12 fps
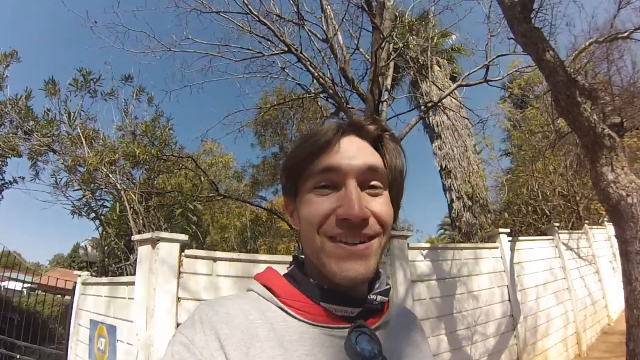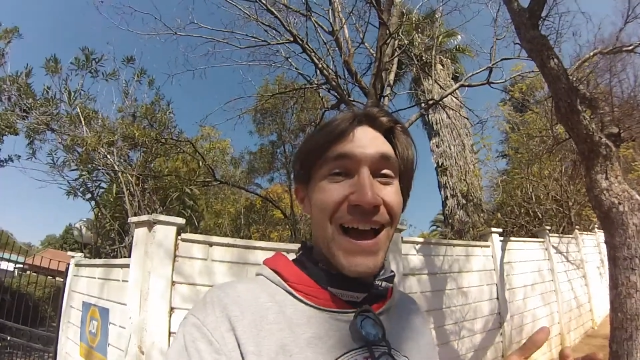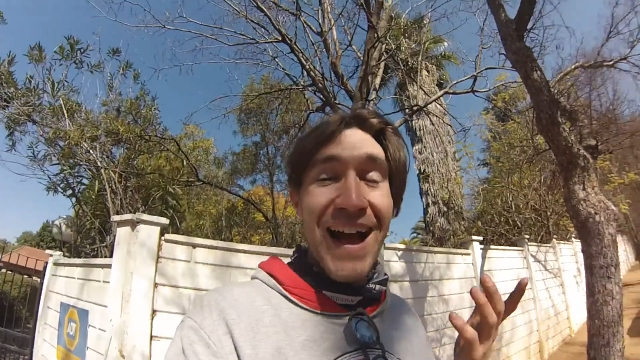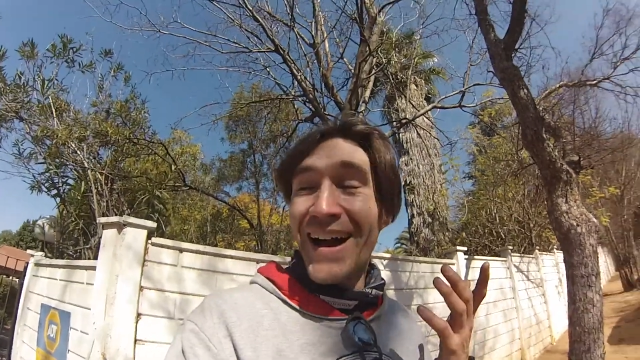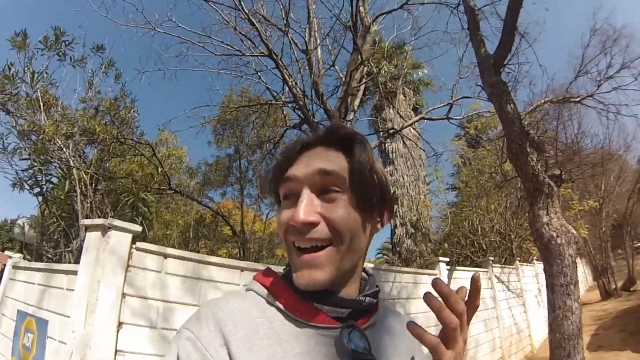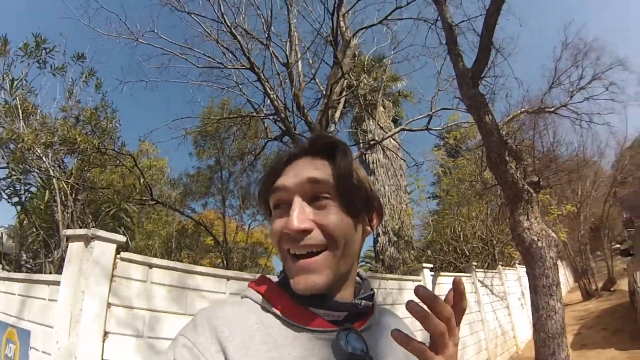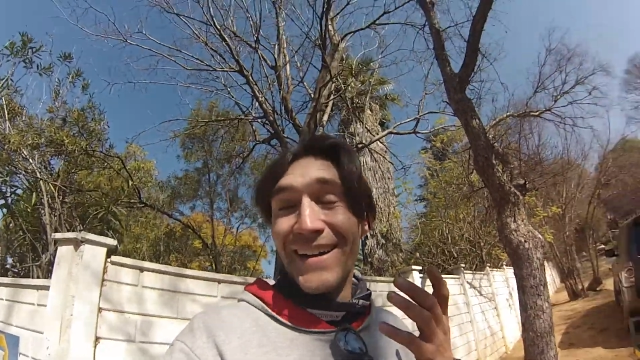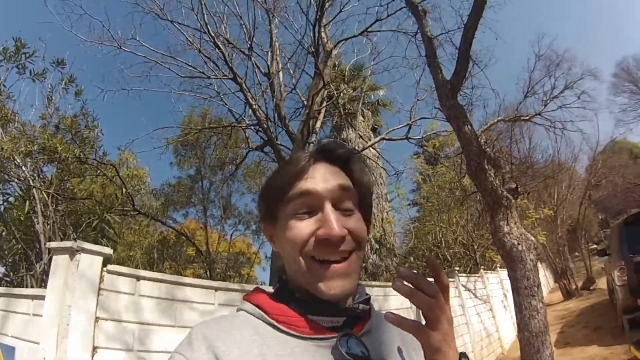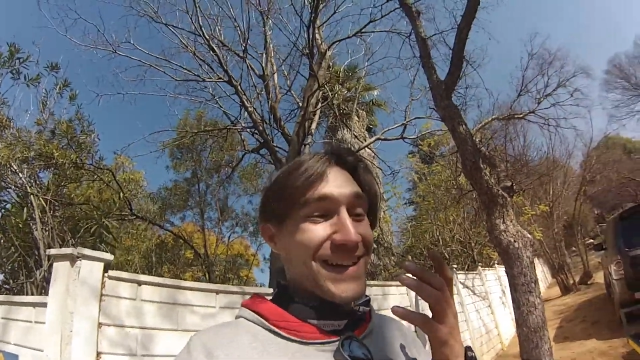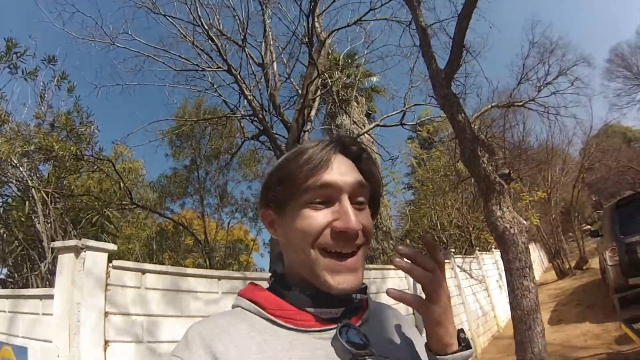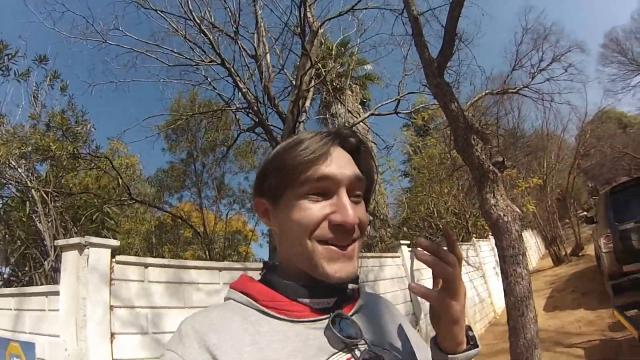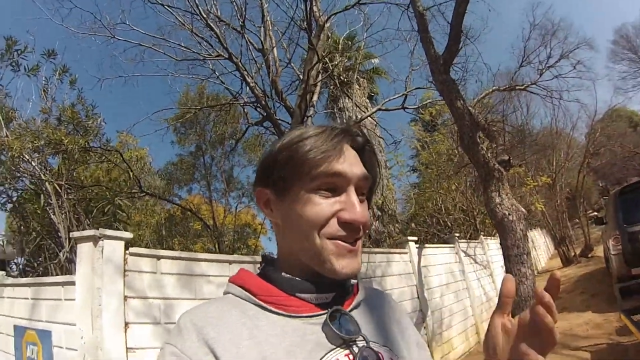I
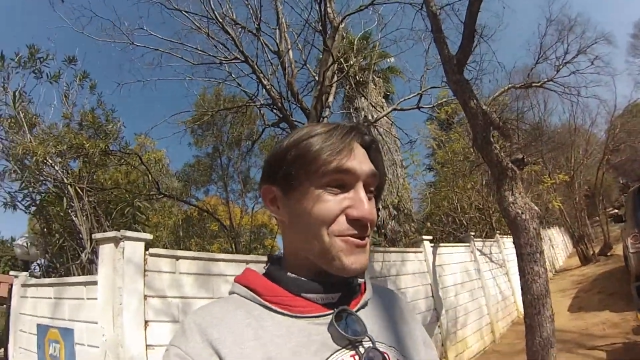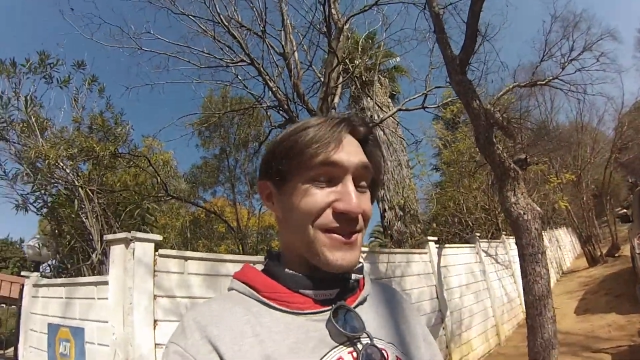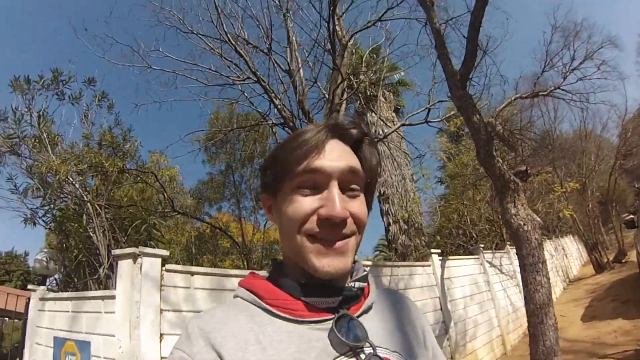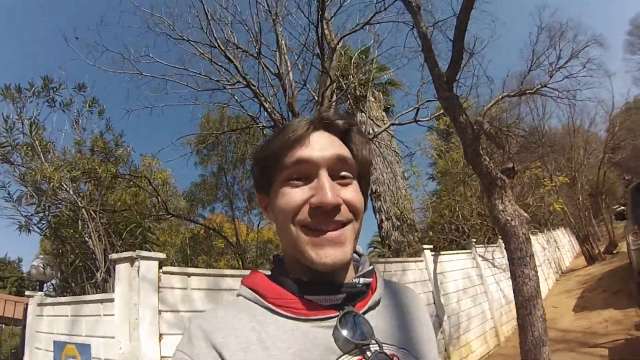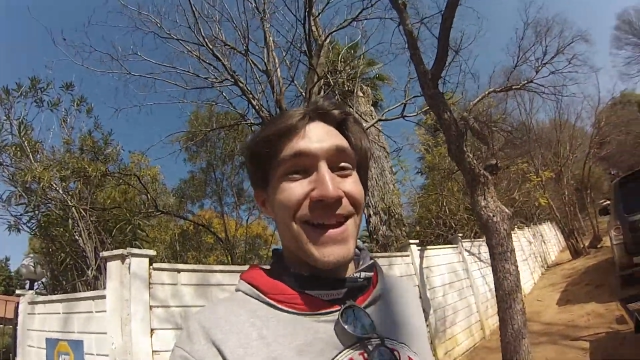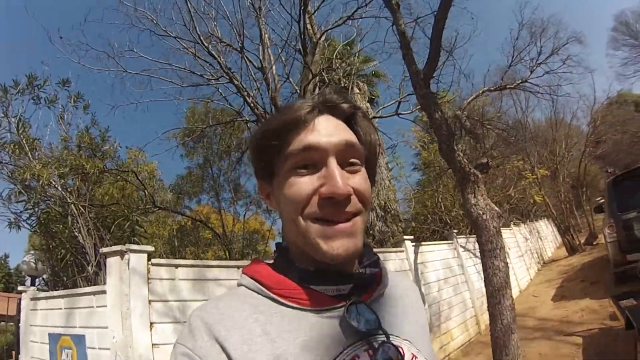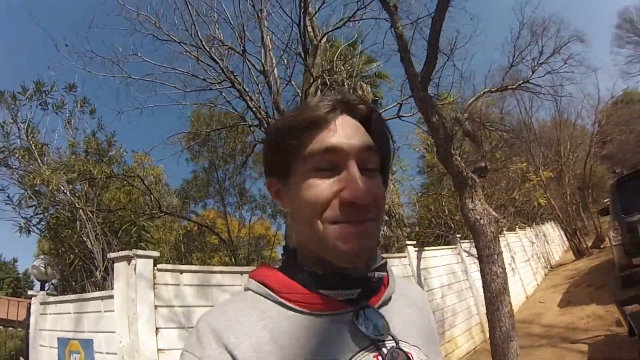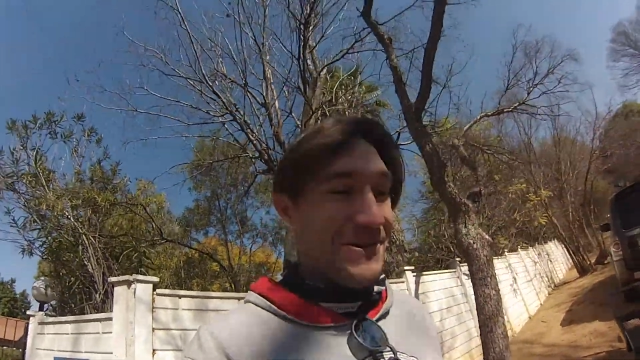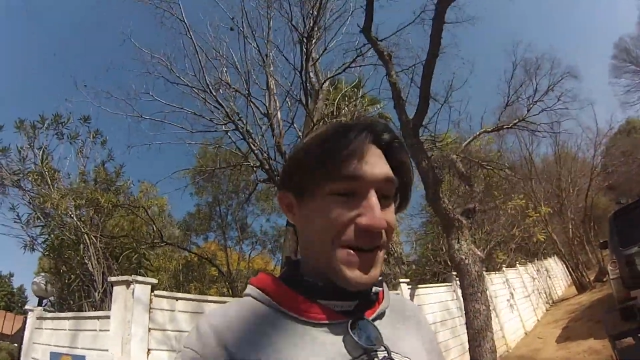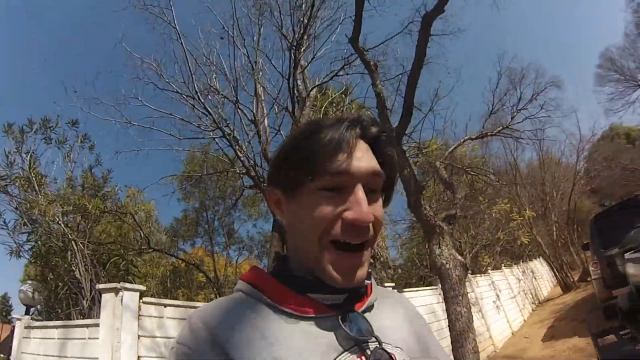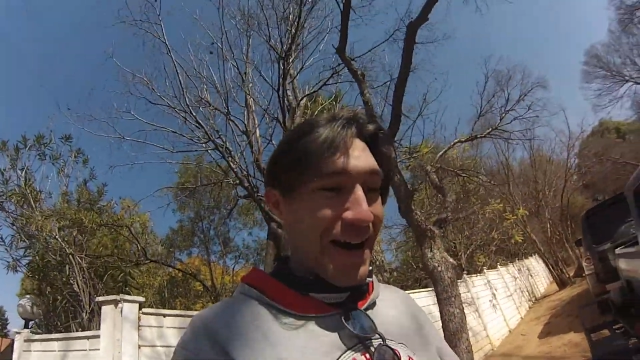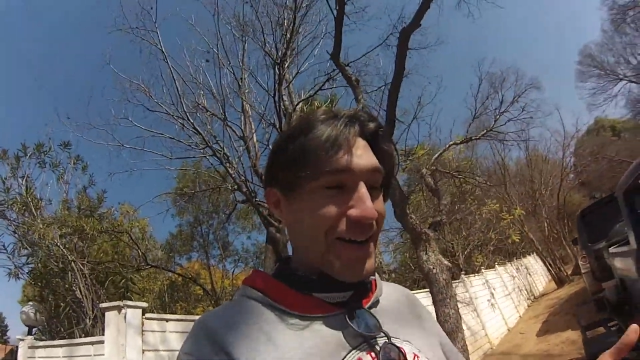don't know what to say
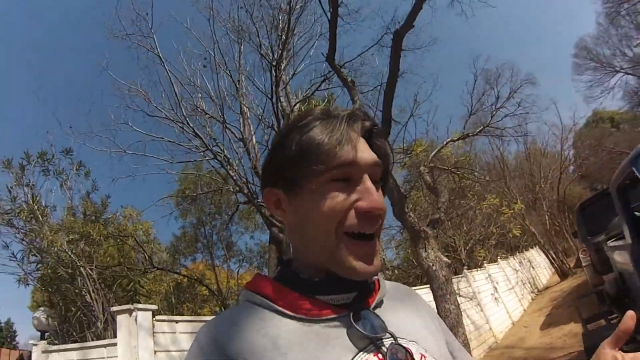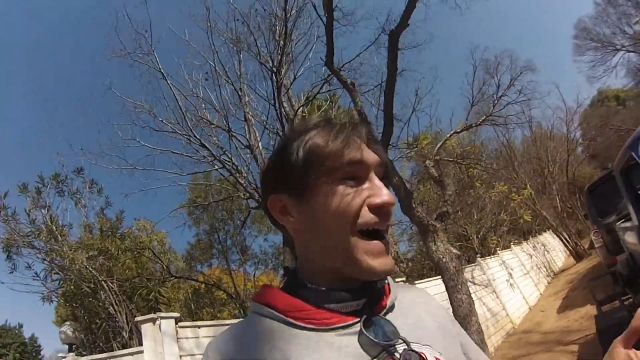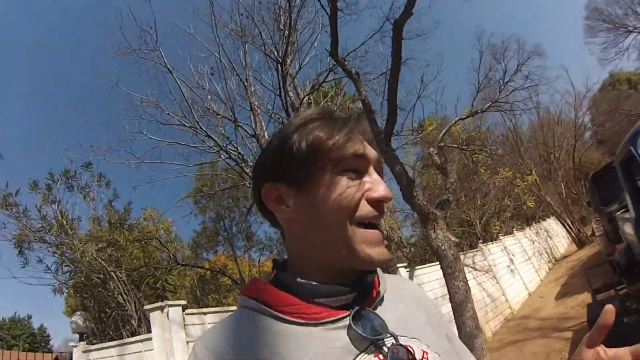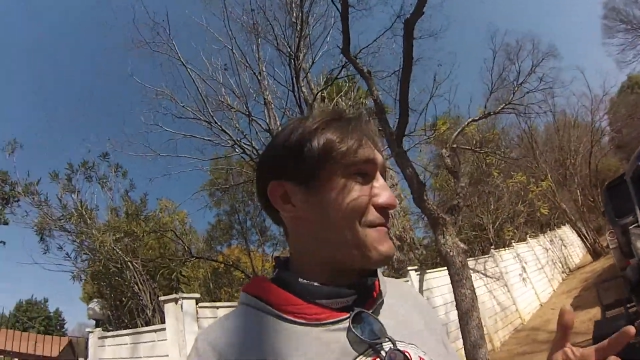anymore. I